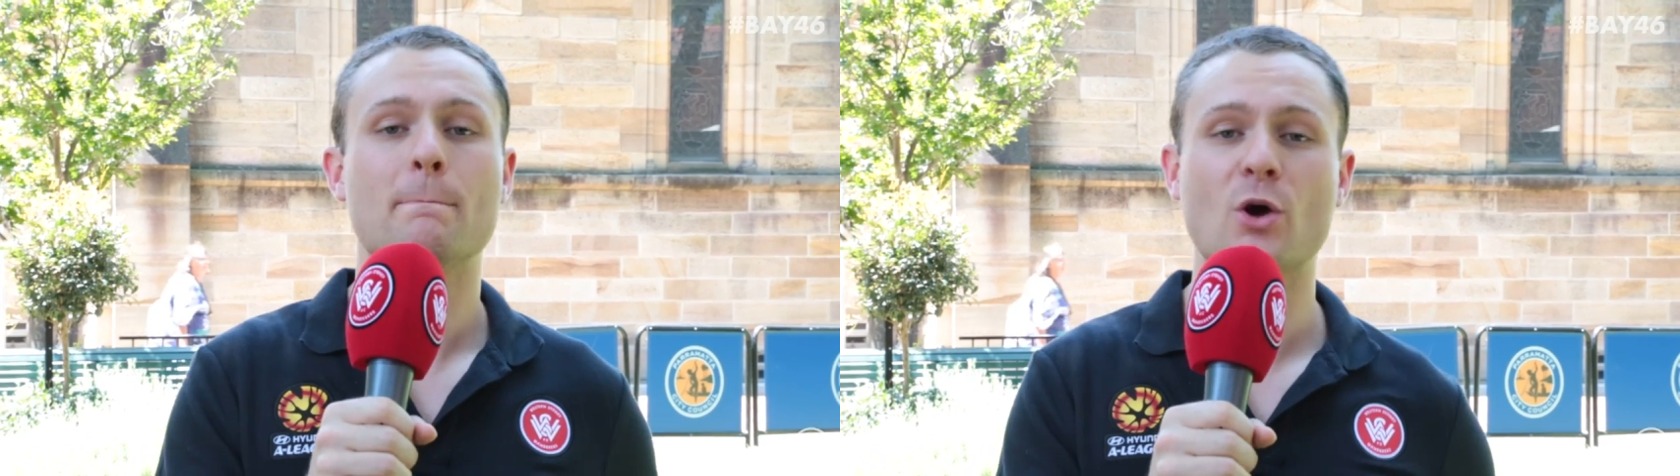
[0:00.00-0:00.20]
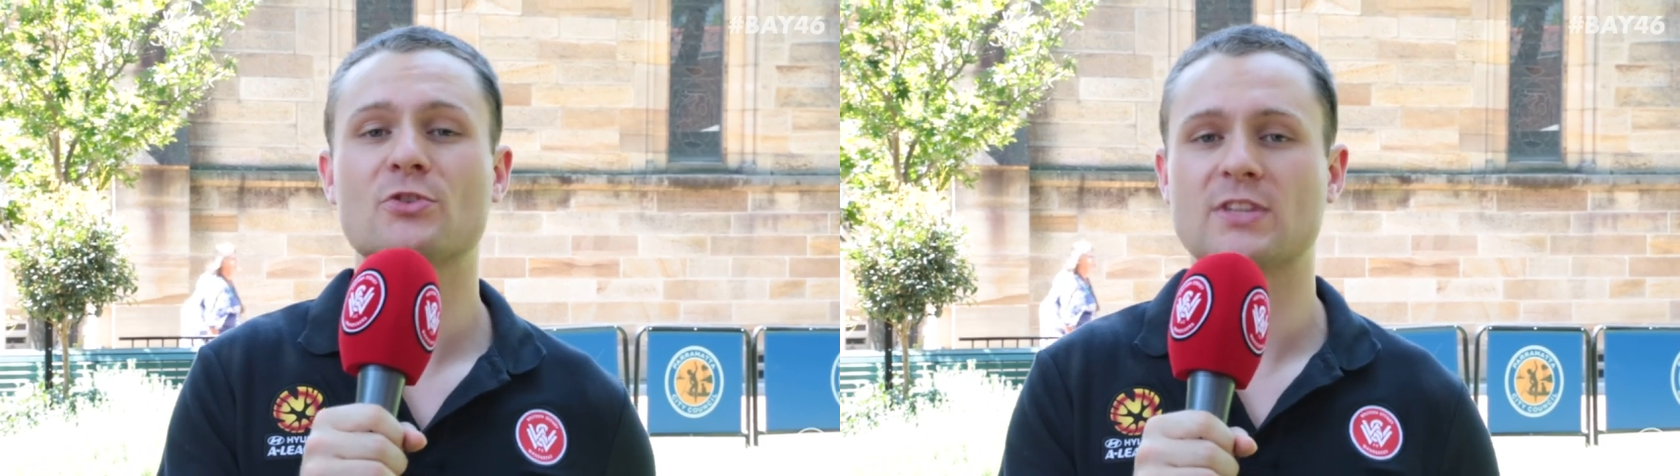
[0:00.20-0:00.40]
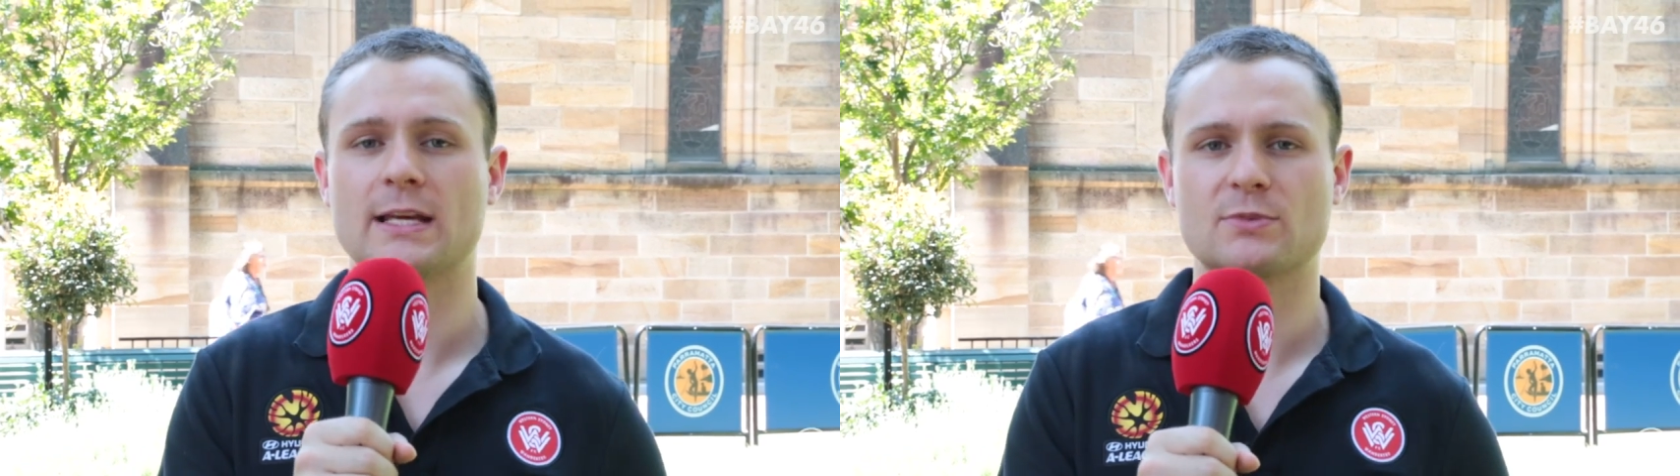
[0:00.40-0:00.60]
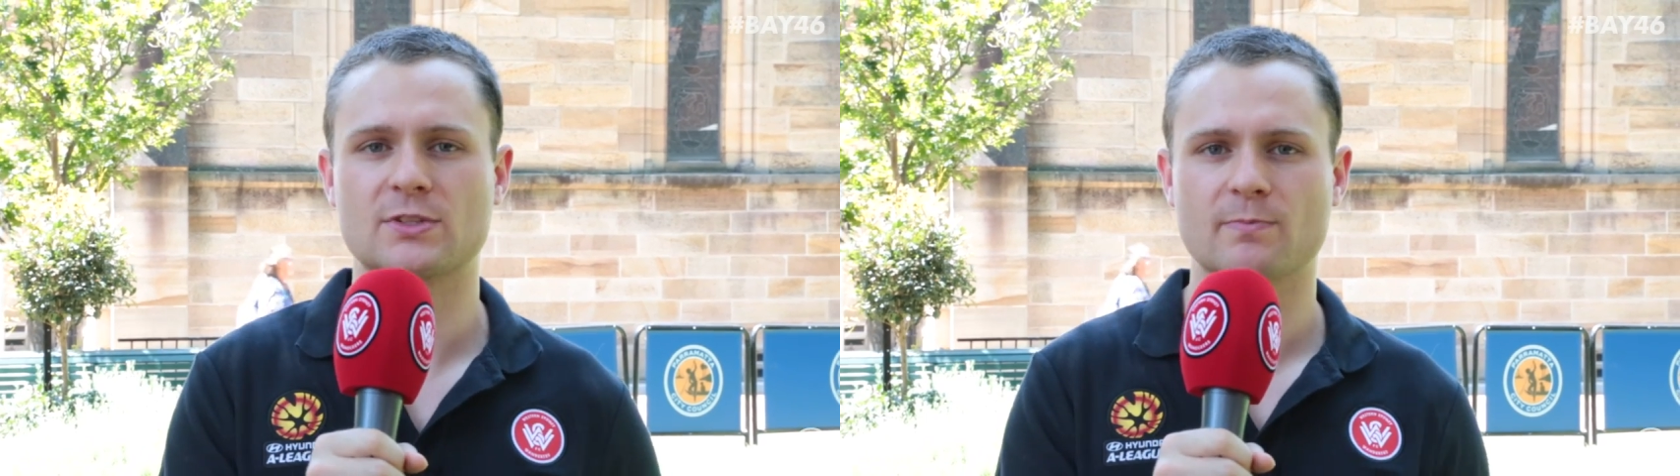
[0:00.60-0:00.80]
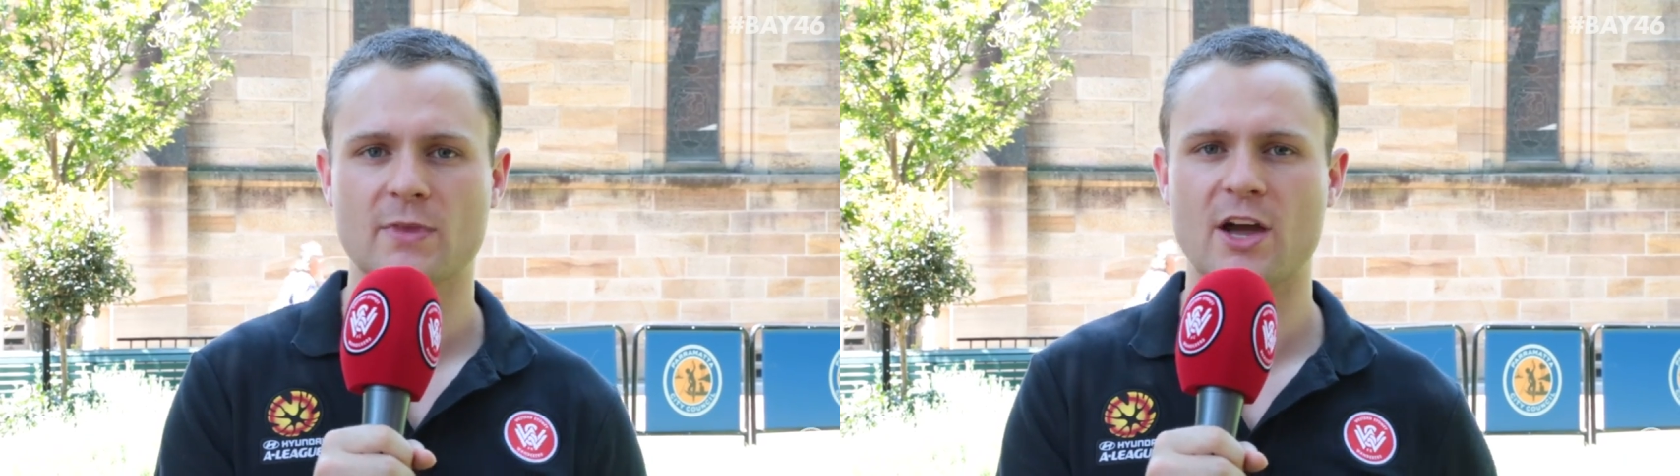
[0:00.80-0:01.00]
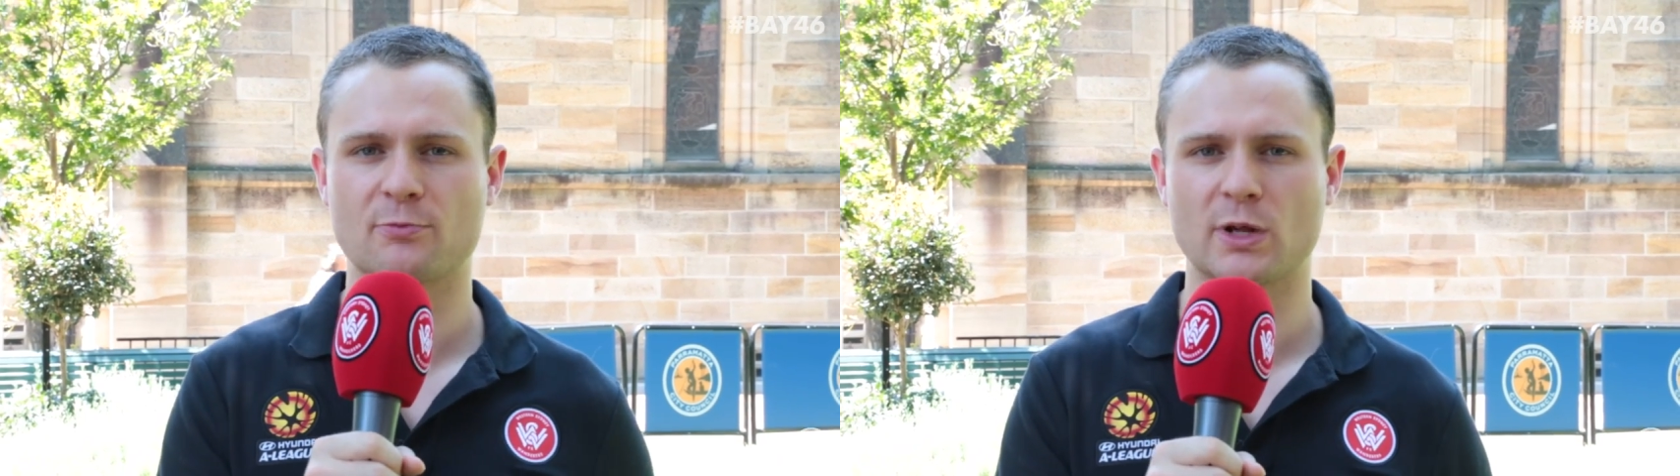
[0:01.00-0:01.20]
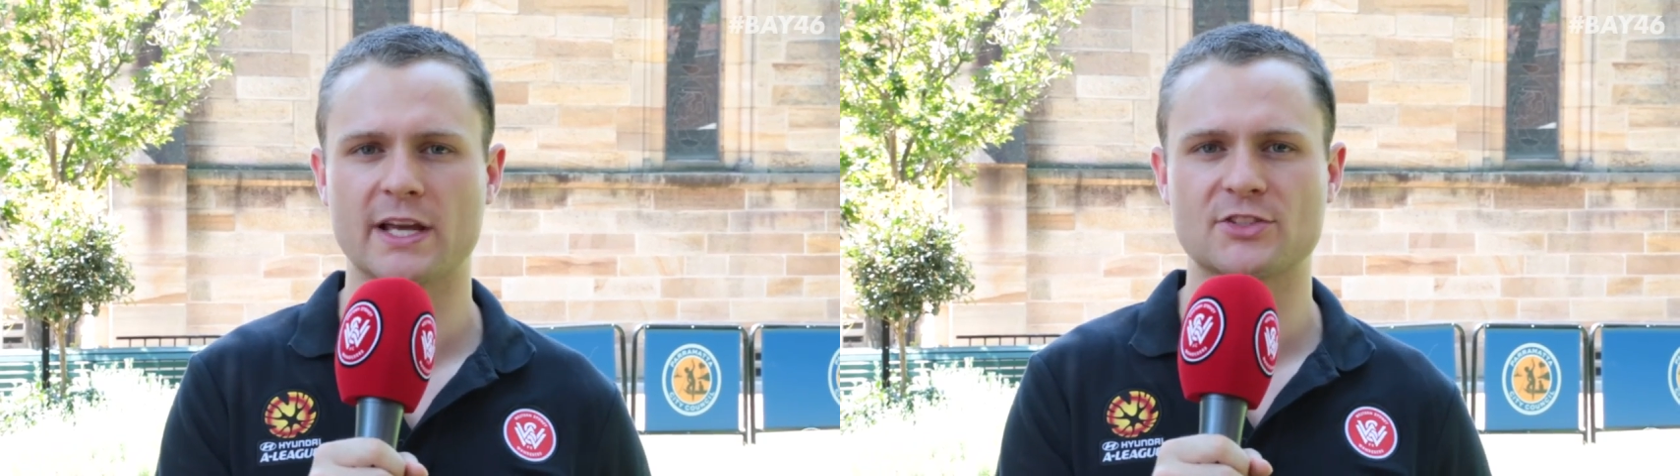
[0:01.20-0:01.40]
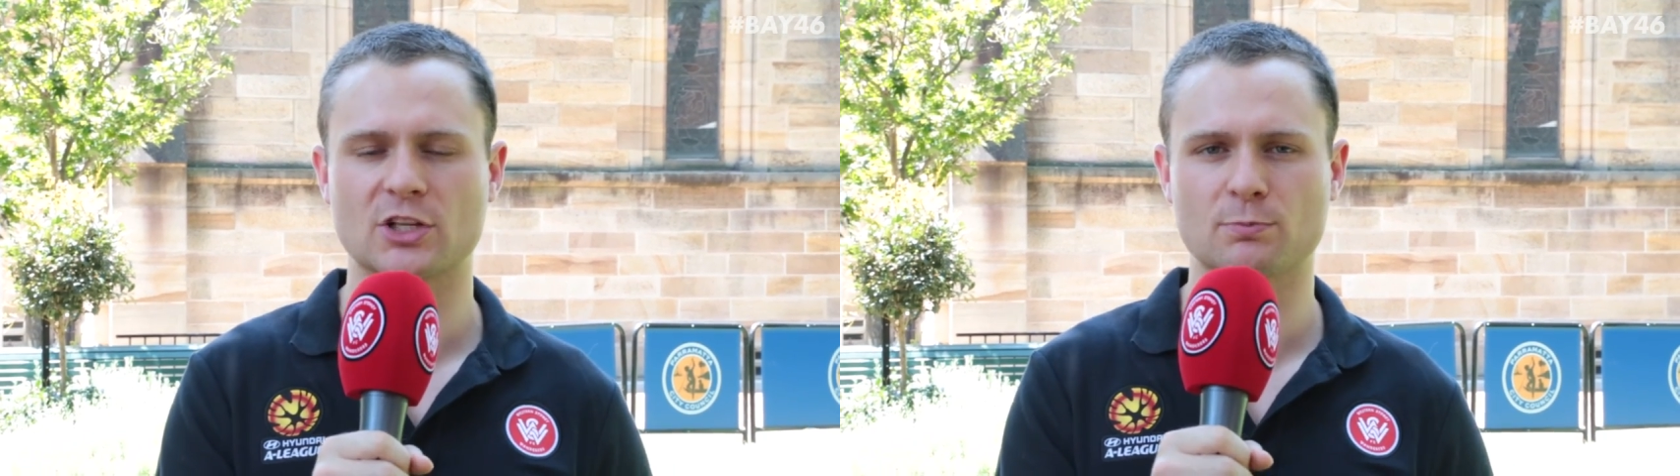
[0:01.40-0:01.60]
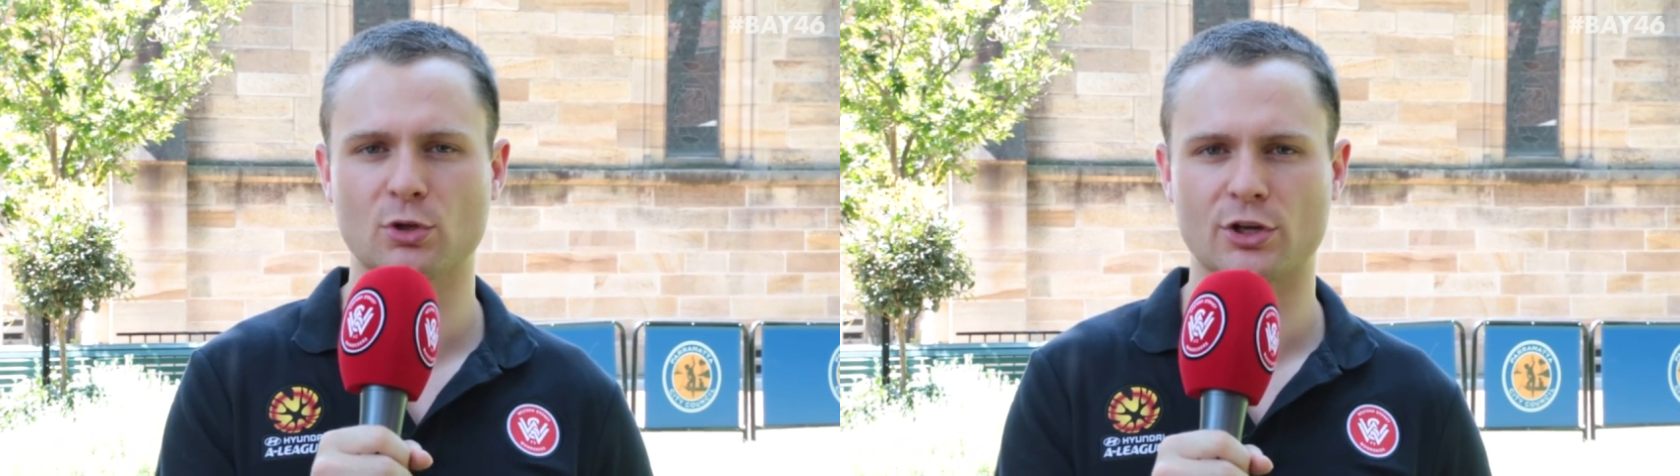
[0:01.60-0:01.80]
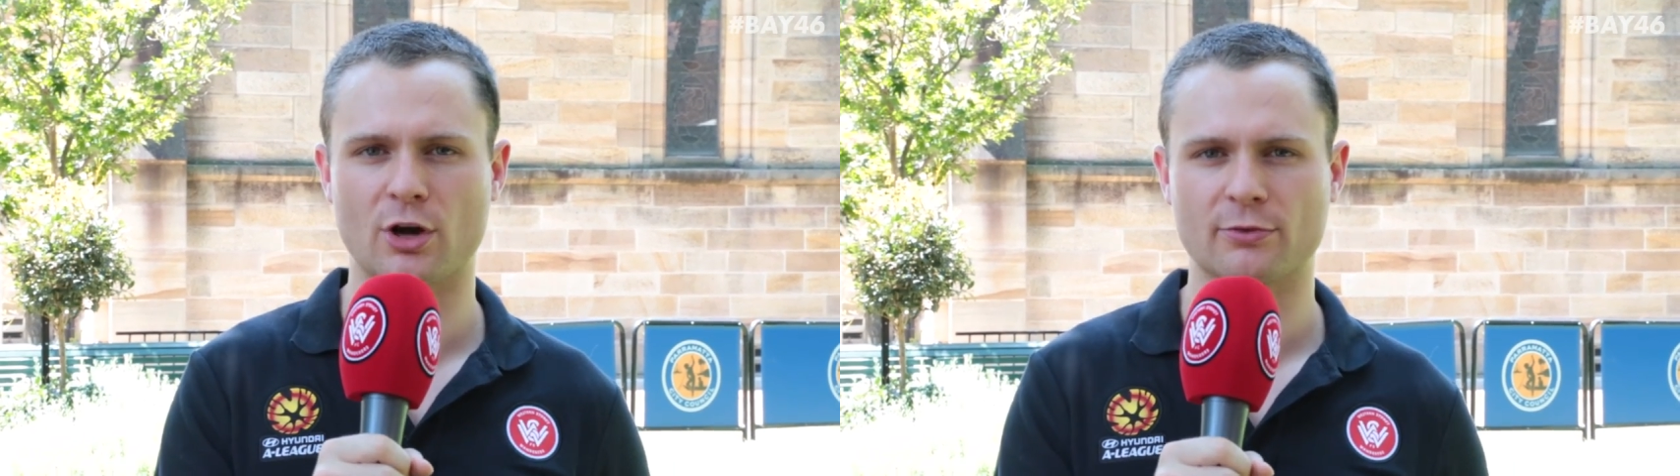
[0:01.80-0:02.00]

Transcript: Both teams have players that can pull it